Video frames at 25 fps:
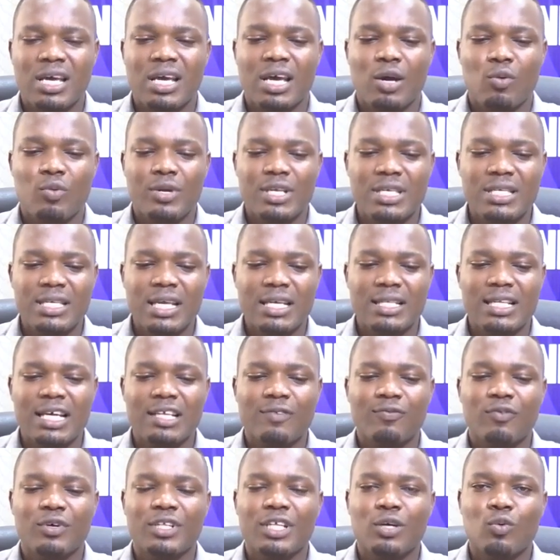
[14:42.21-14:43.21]
We said
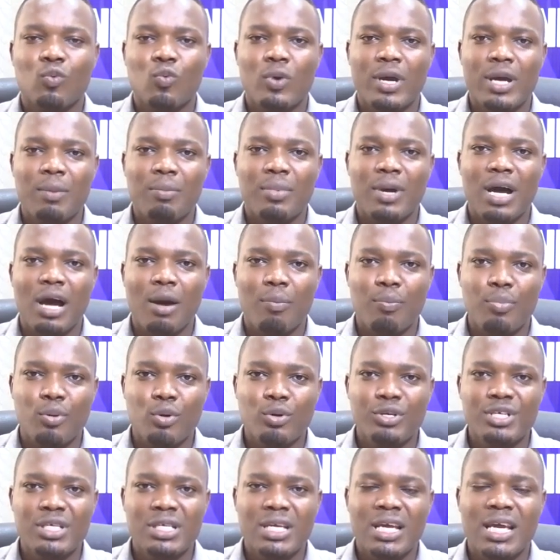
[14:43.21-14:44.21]
that for the web
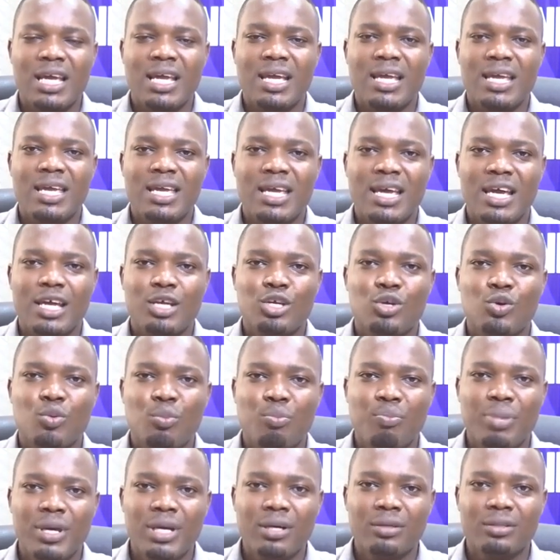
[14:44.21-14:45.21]
approach, here you
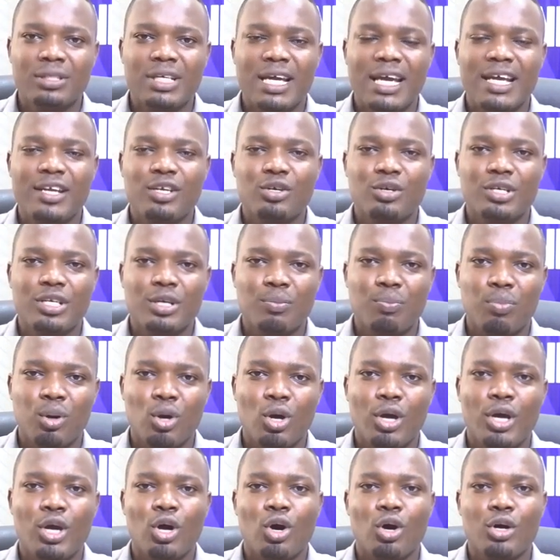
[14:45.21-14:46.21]
build and you
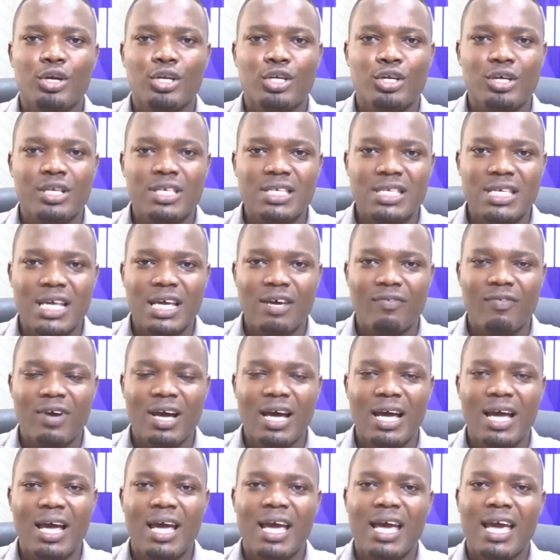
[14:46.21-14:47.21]
deploy on your
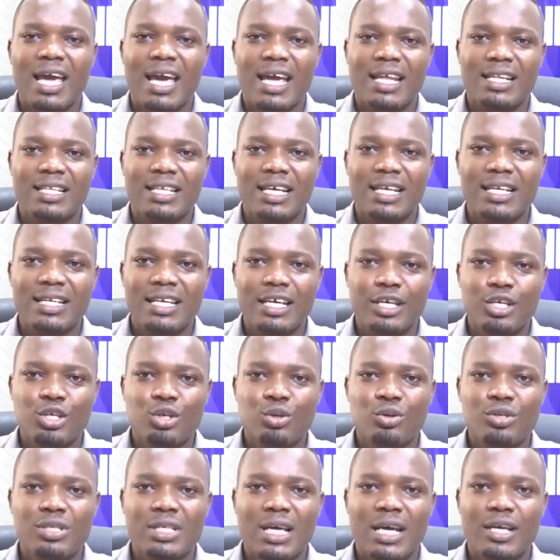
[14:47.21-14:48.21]
server, and then the
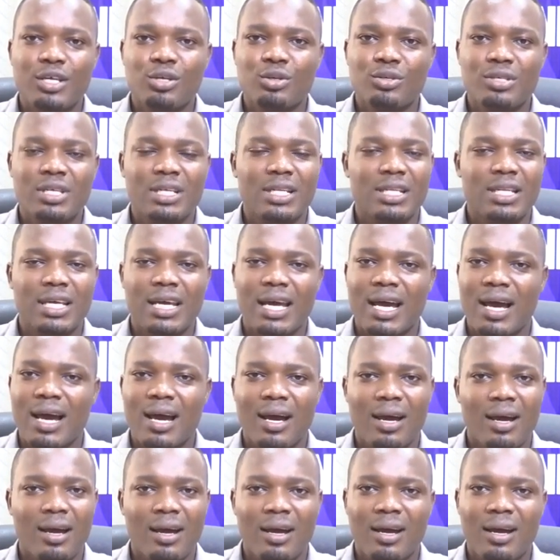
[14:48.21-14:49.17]
user using their